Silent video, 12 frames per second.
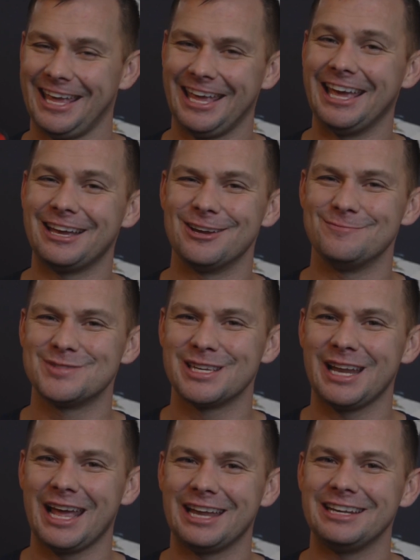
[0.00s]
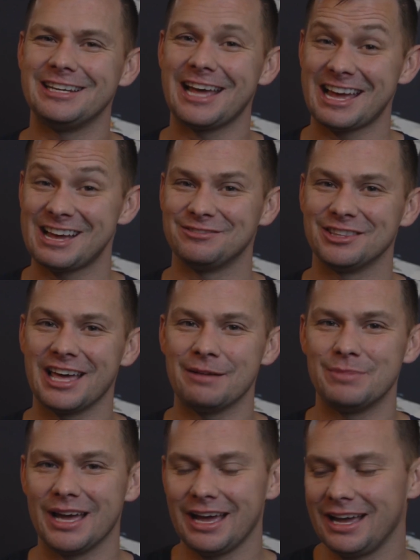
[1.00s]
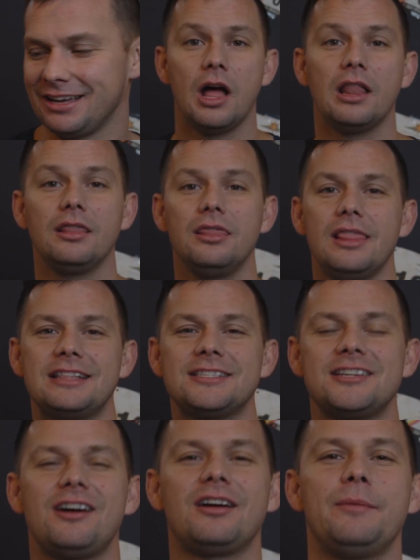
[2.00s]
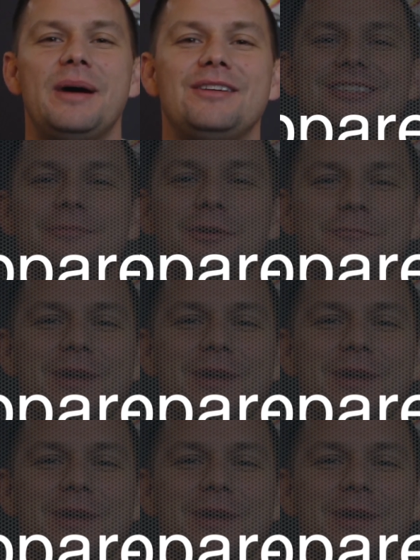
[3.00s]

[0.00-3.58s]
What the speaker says: it comes in handy to have in that bag. Let's talk about some of